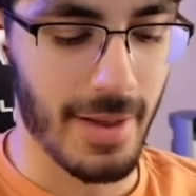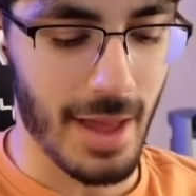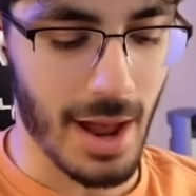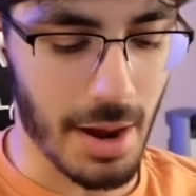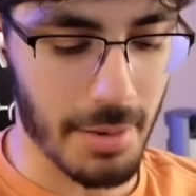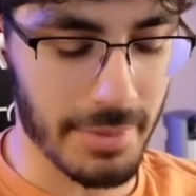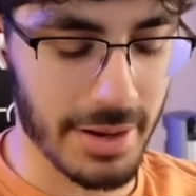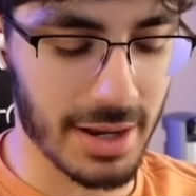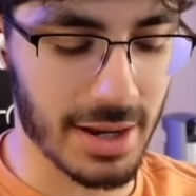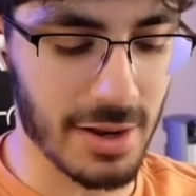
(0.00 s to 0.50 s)

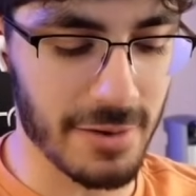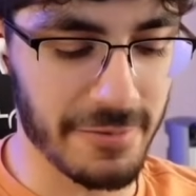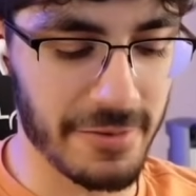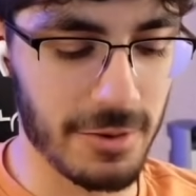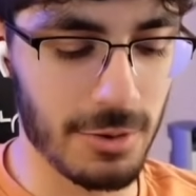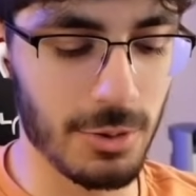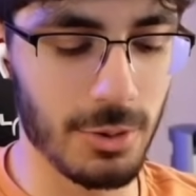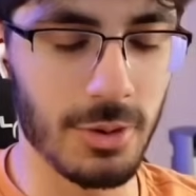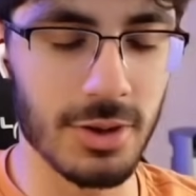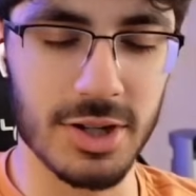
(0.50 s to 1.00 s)
I'm going to give
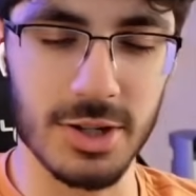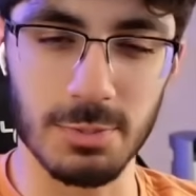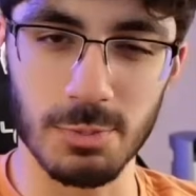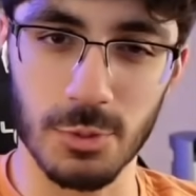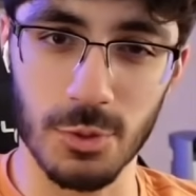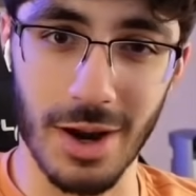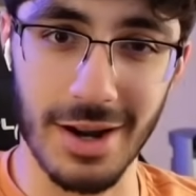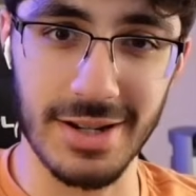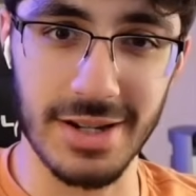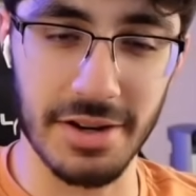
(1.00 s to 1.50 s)
you some
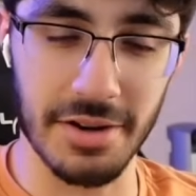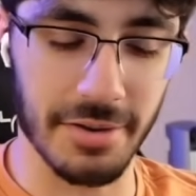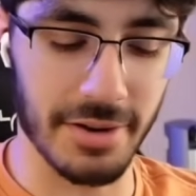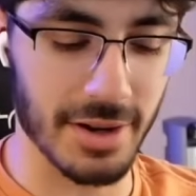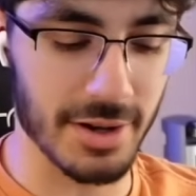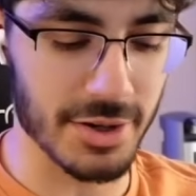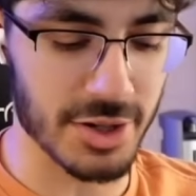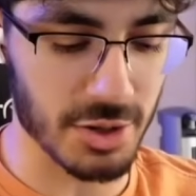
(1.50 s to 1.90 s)
criteria.